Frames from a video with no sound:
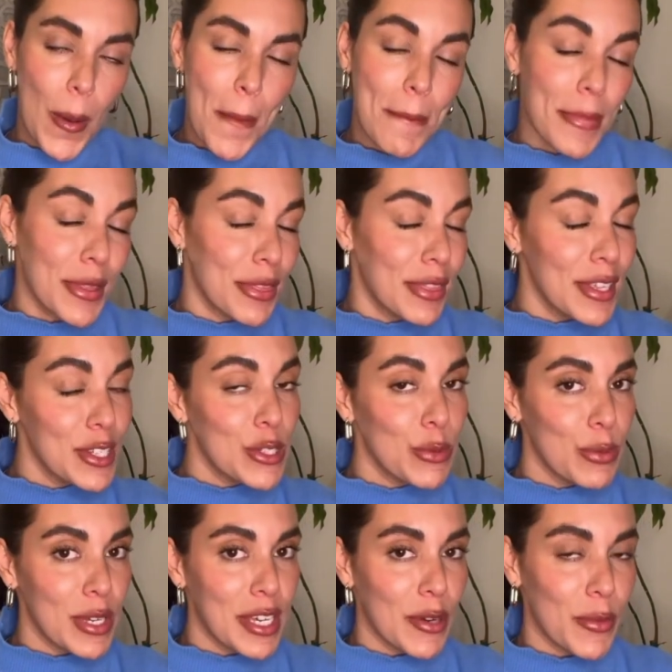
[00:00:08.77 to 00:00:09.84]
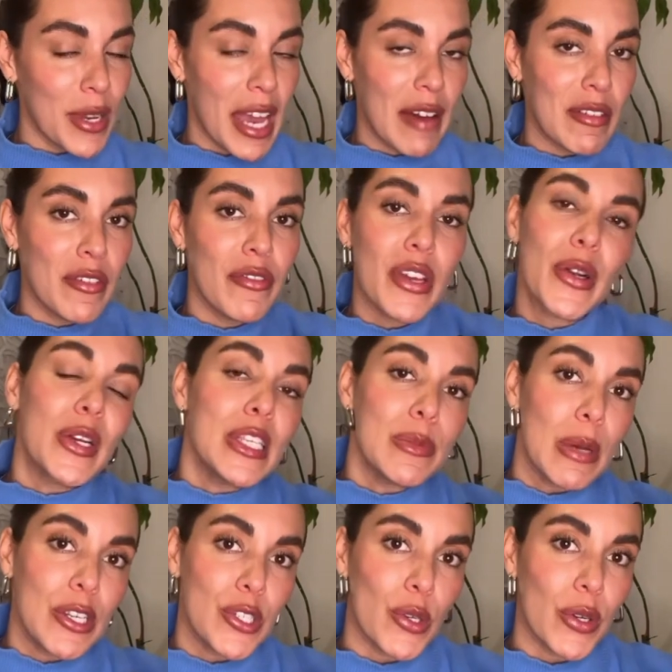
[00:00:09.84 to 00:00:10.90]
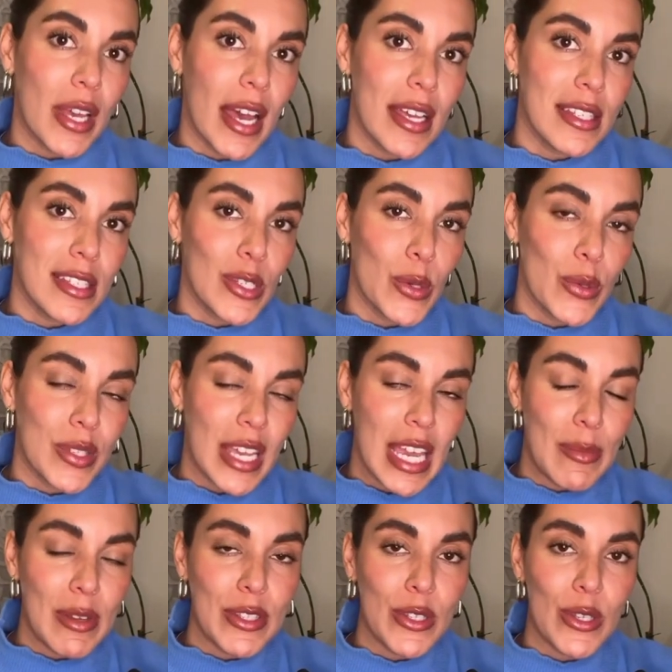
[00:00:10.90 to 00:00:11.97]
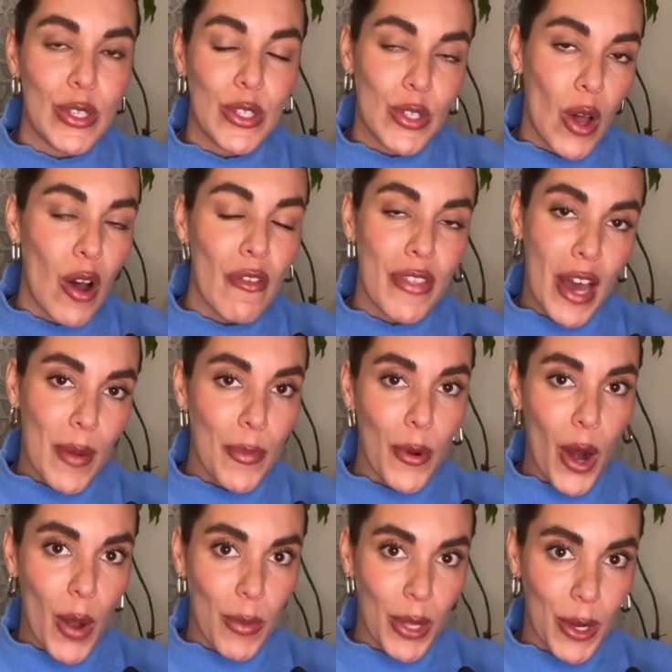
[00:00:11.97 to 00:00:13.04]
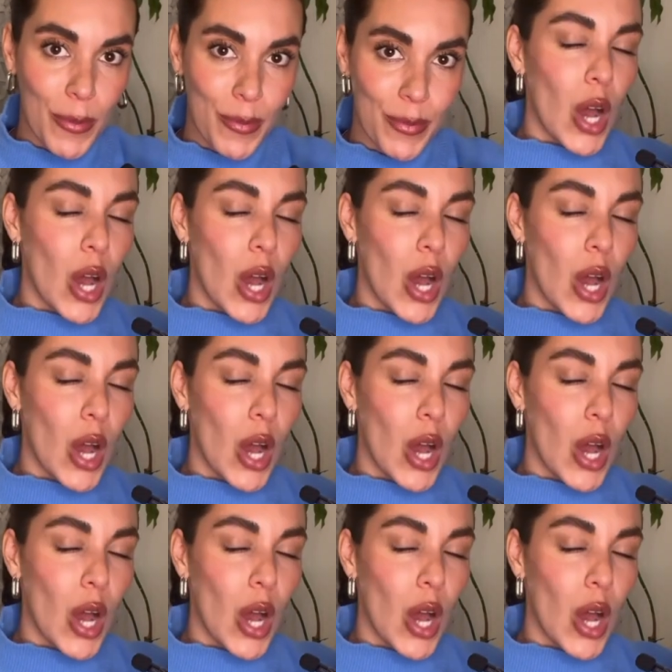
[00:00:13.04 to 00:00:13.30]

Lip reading: But this week we have a very special guest who's aiming to solve that problem.